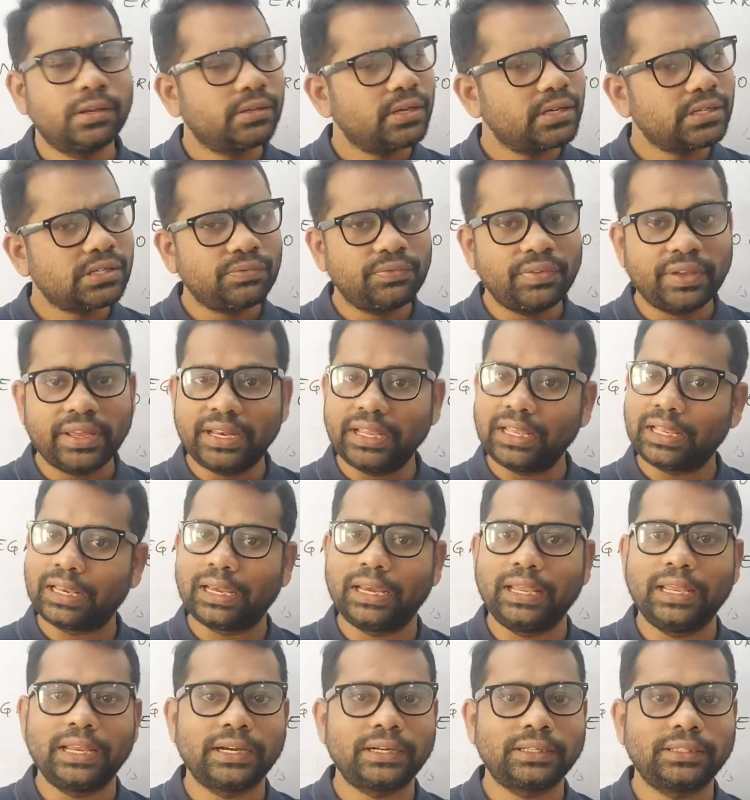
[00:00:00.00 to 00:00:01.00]
So it's very
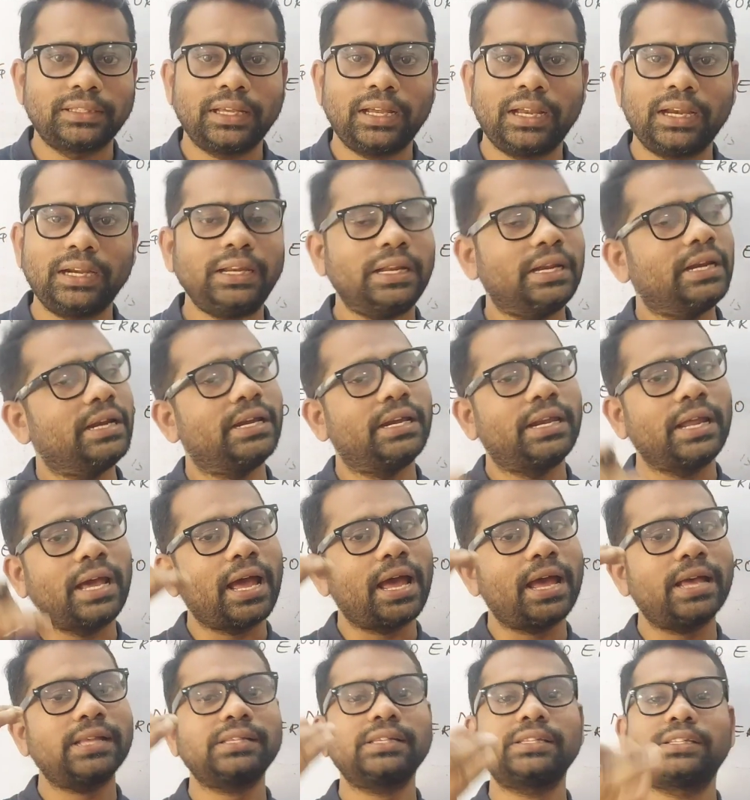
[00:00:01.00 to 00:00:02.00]
clear that it
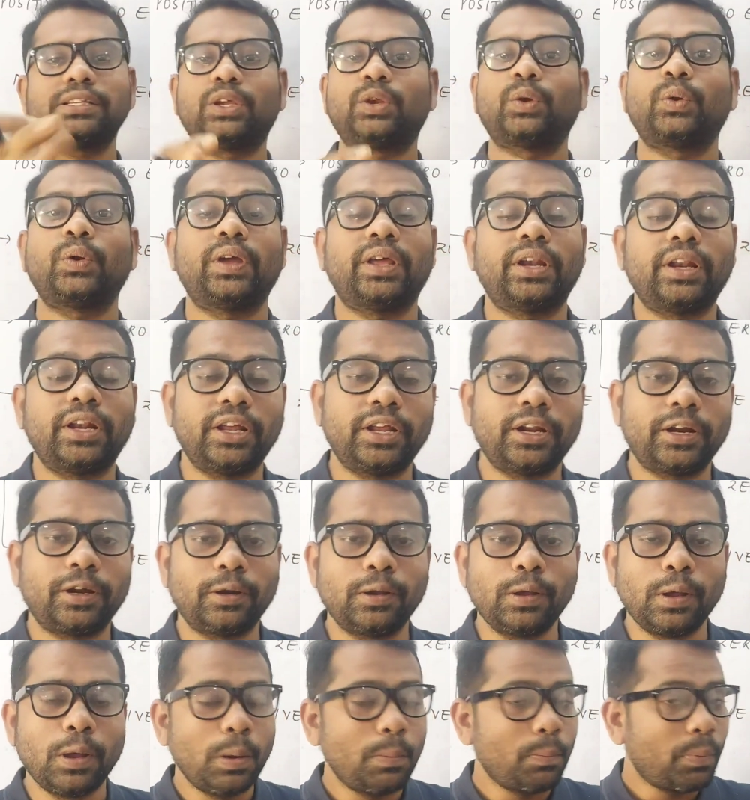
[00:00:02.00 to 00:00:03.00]
has a zero
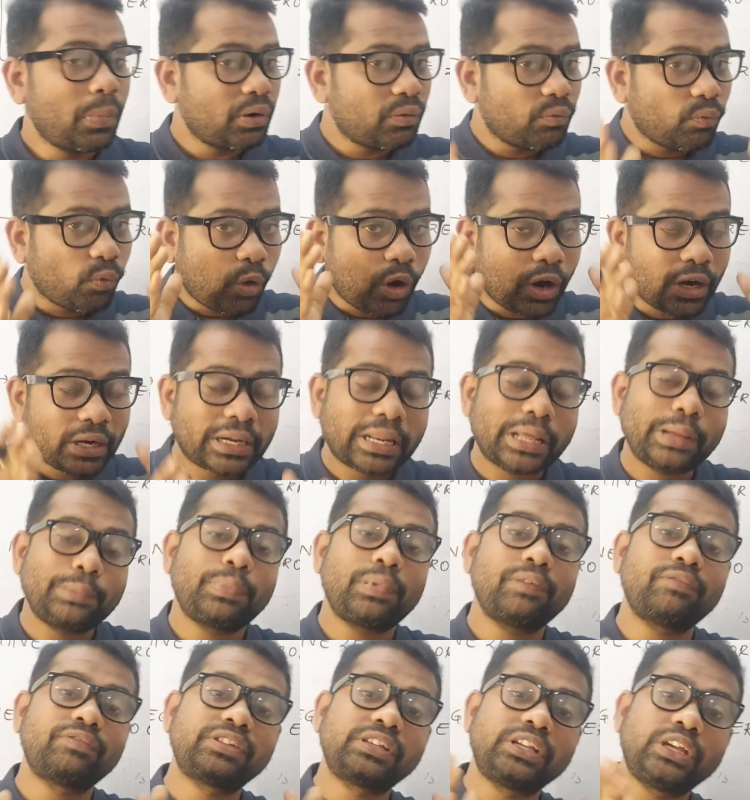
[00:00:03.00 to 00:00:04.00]
error. But what
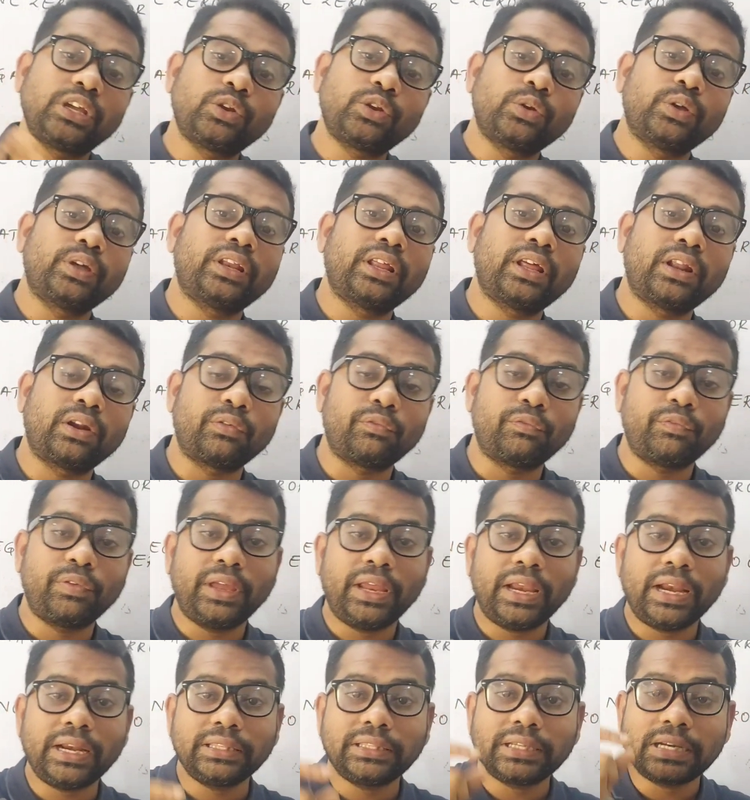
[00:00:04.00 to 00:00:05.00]
type of zero error?
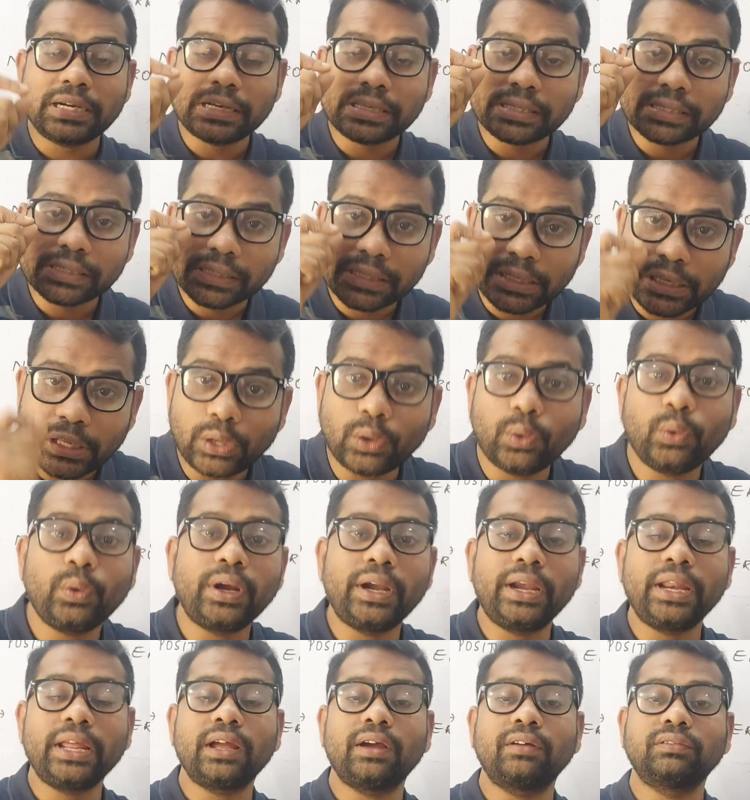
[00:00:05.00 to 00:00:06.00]
Where that zero
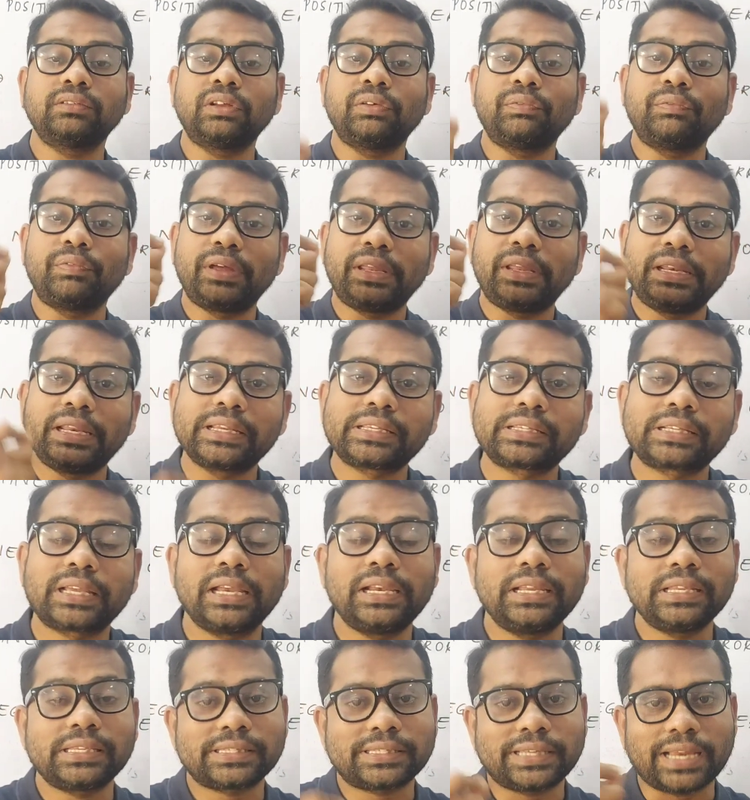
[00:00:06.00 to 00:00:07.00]
reading of the vernier
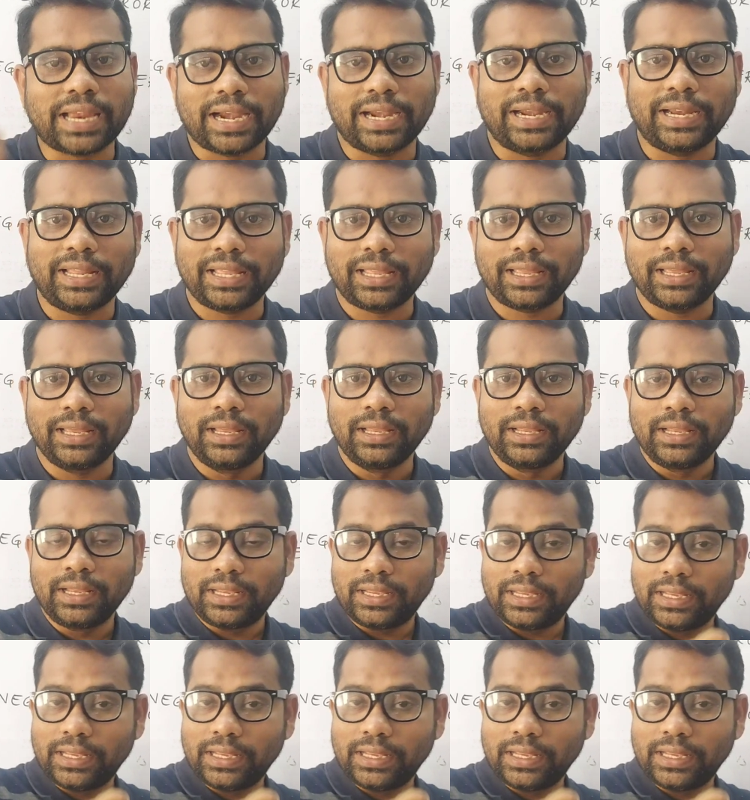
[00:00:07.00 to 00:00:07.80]
scale is standing?